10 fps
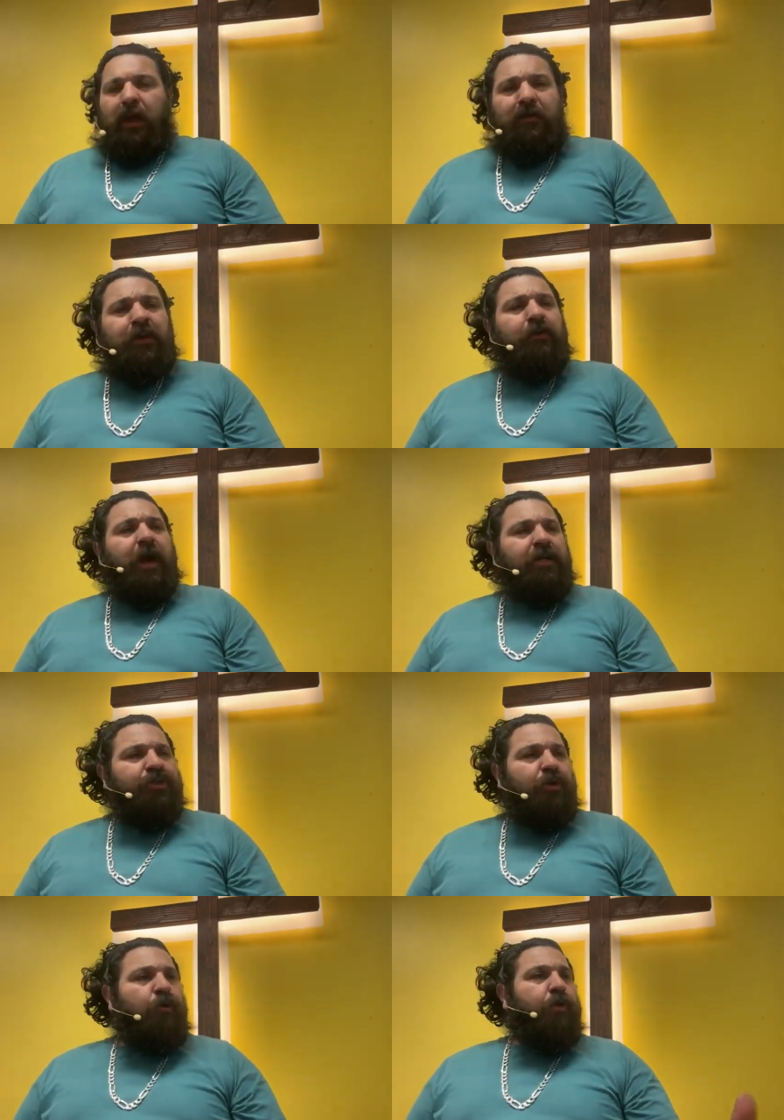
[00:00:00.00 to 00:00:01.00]
I think you guys
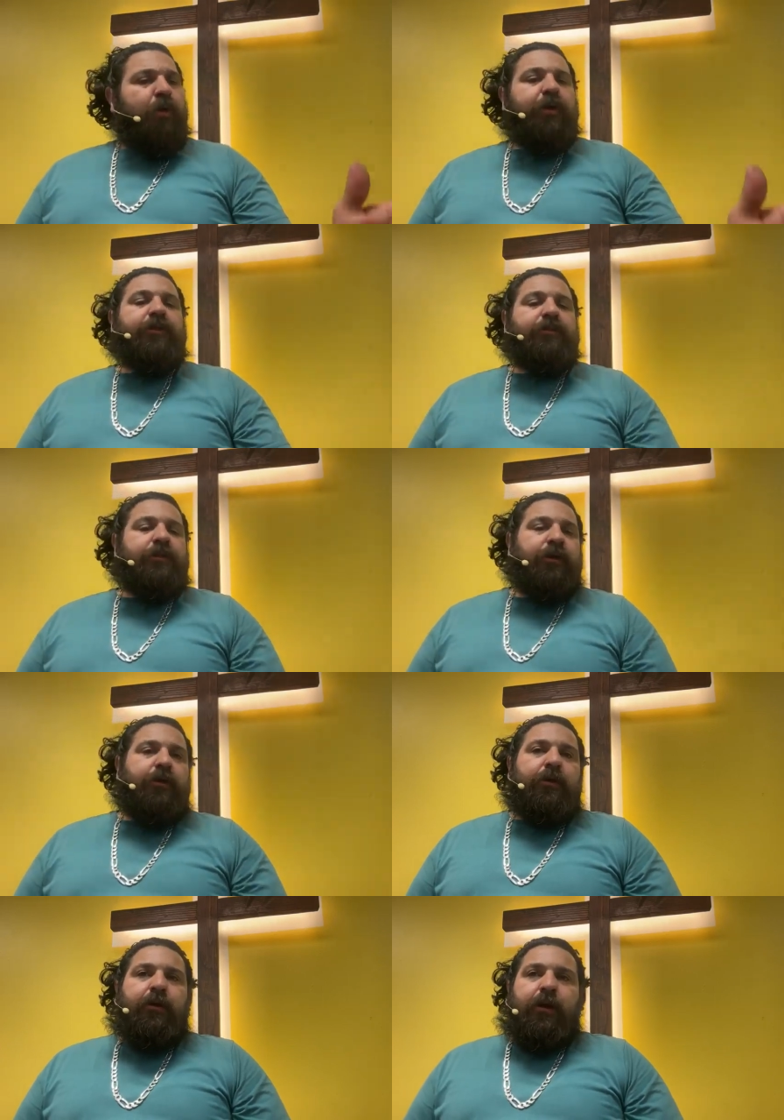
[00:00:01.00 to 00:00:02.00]
should know who Kurt is.
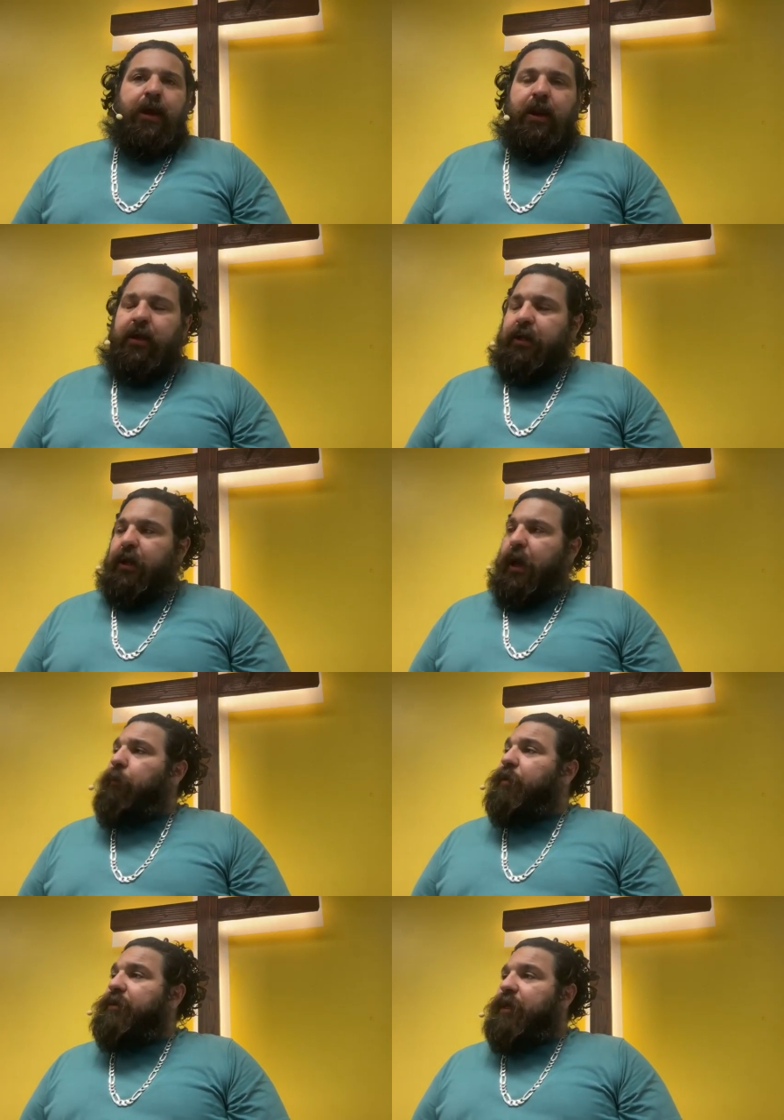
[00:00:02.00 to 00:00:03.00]
And I'll, I
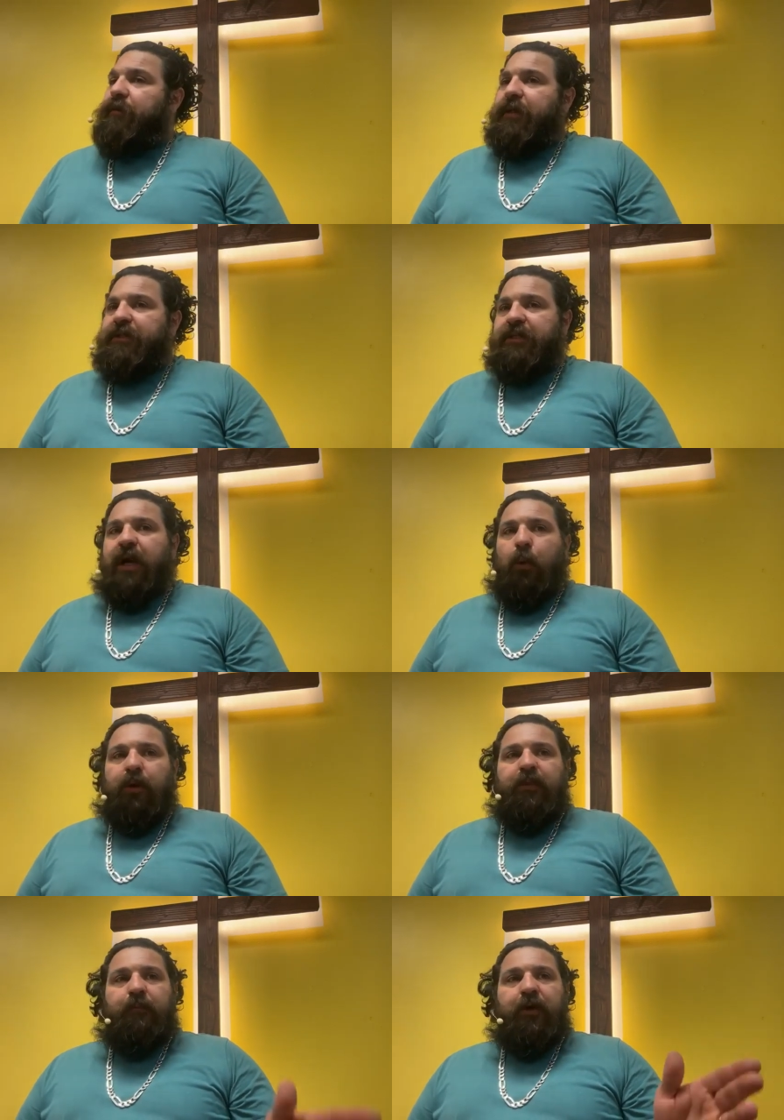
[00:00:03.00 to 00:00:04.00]
will tell you this he's got
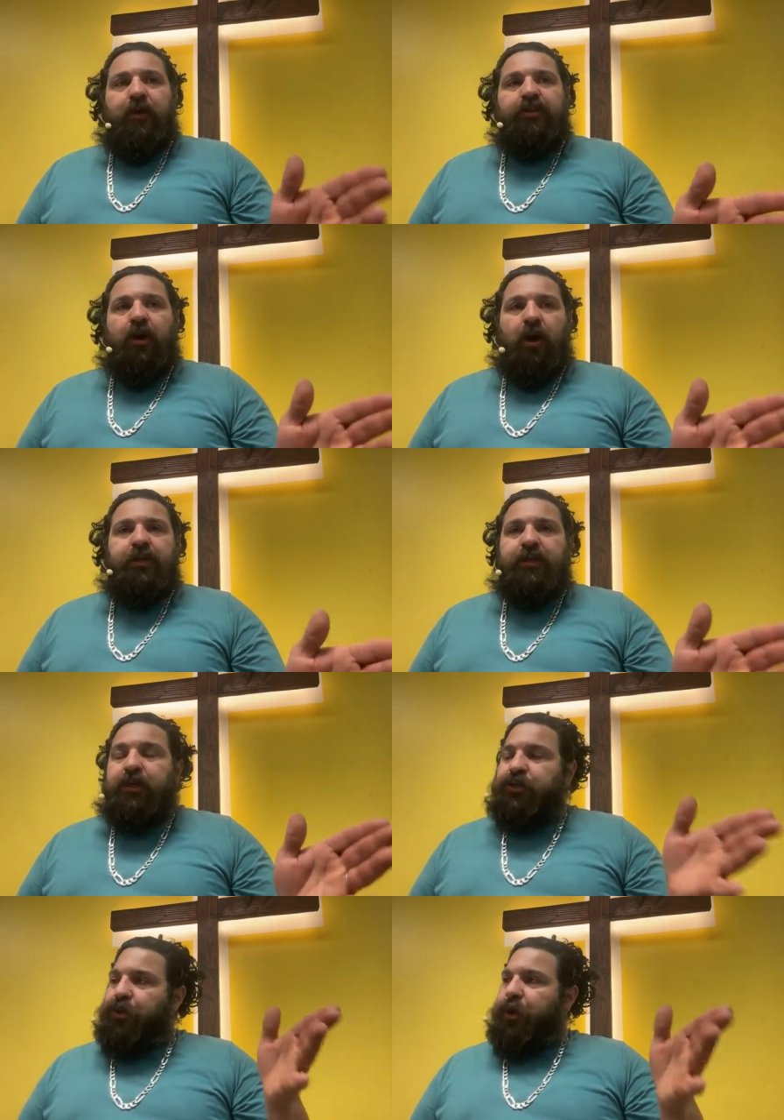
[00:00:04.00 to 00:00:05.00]
one of the purest hearts
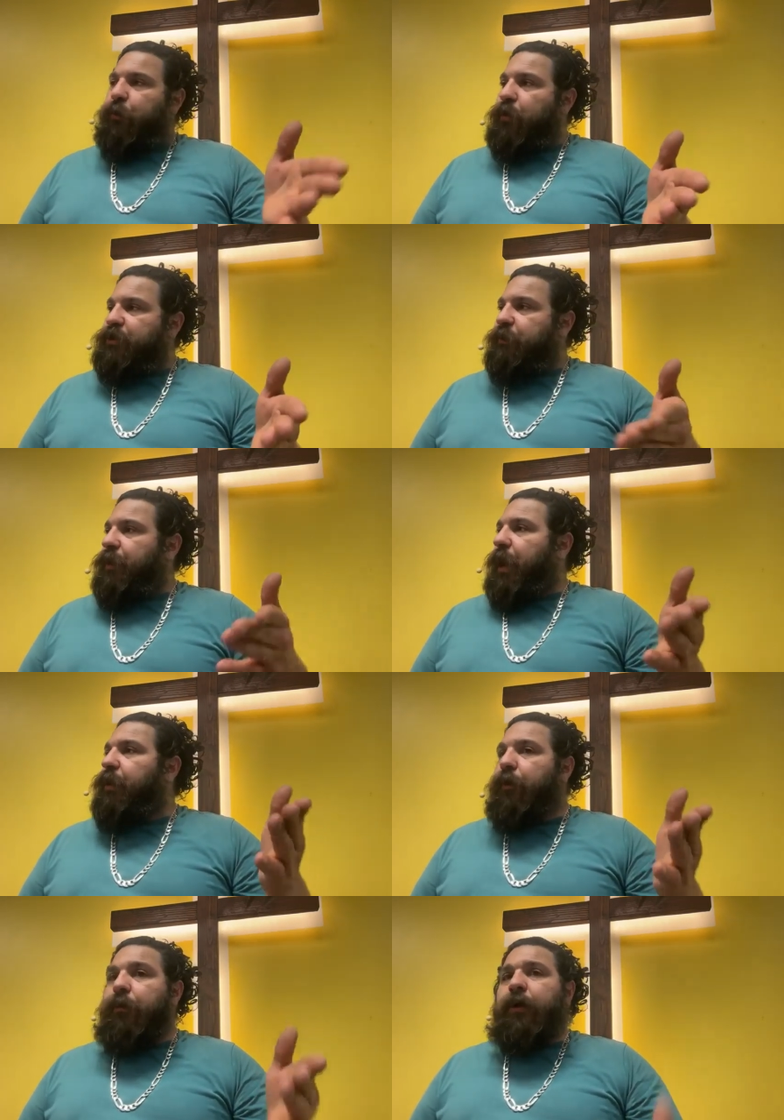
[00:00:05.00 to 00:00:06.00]
concerning worship that I
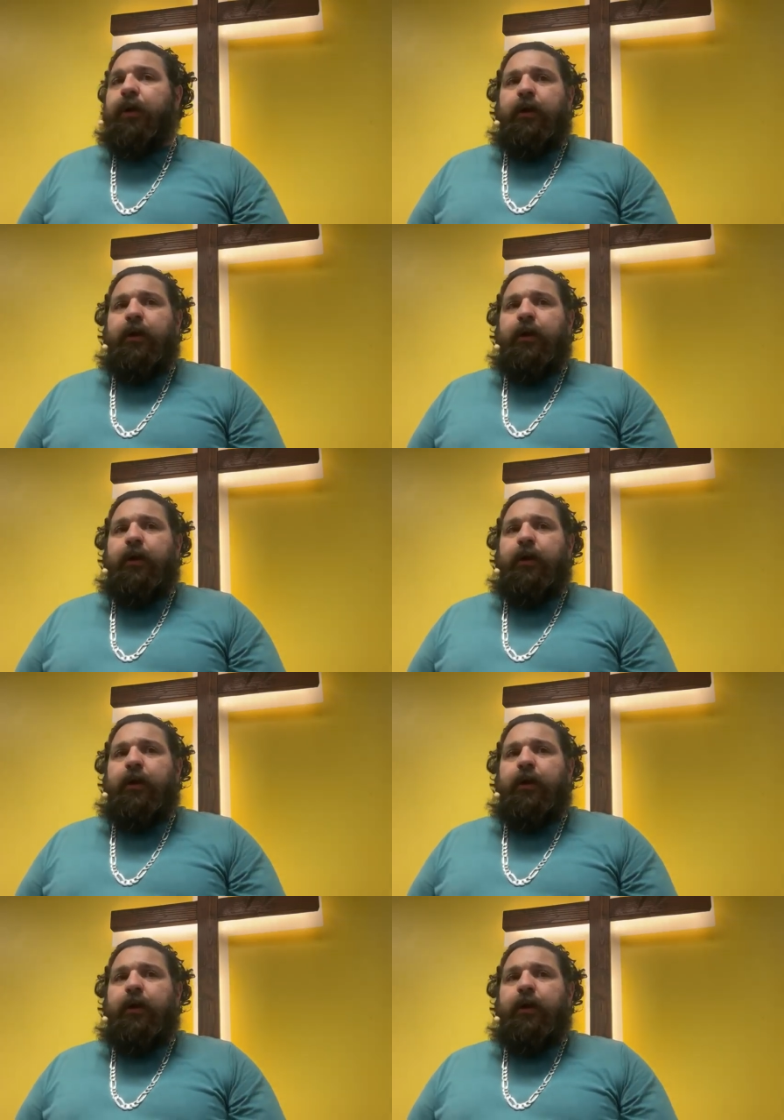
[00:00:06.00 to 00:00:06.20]
know.